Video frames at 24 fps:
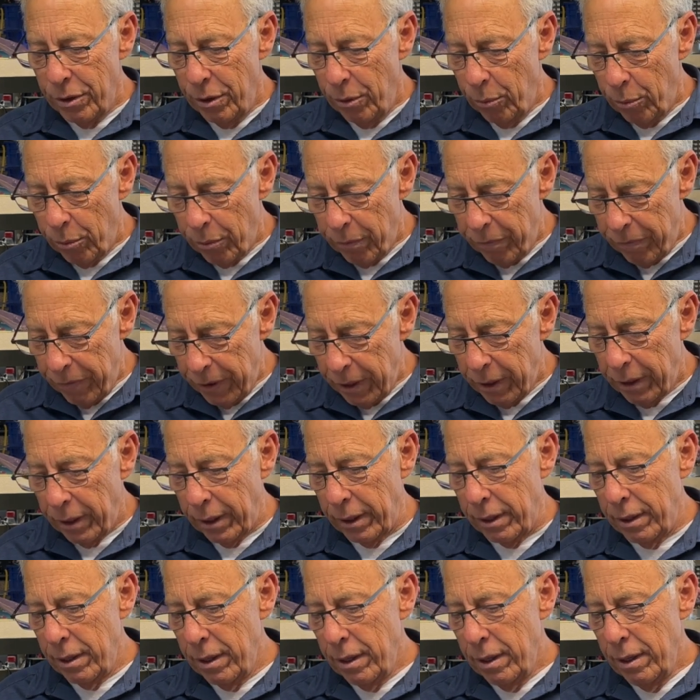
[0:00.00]
revealing.
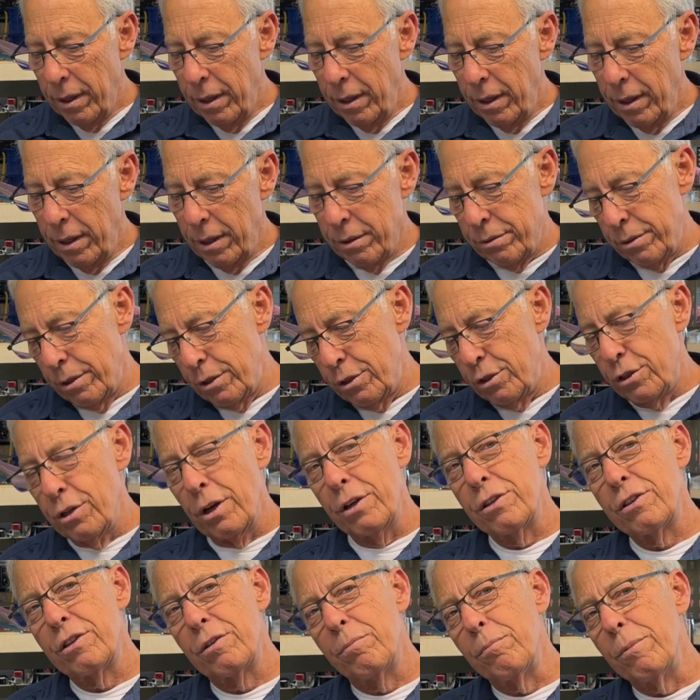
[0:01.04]
Is it
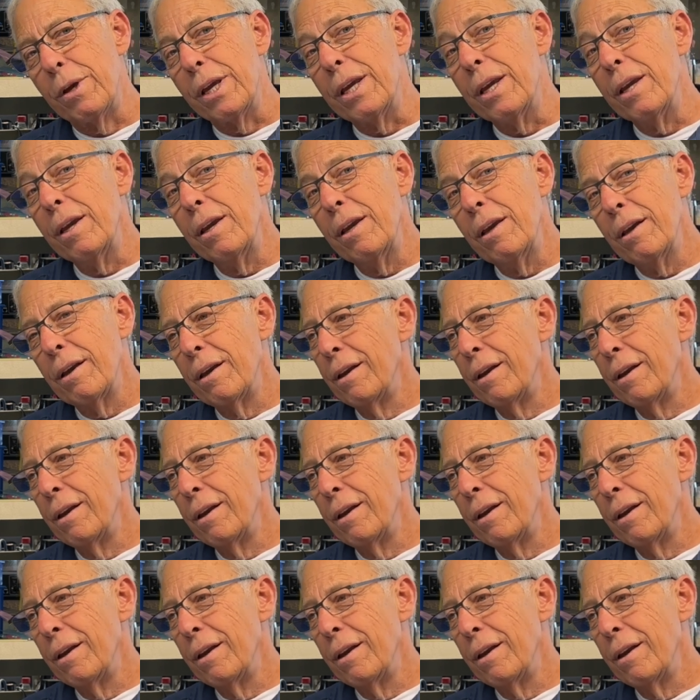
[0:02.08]
just me?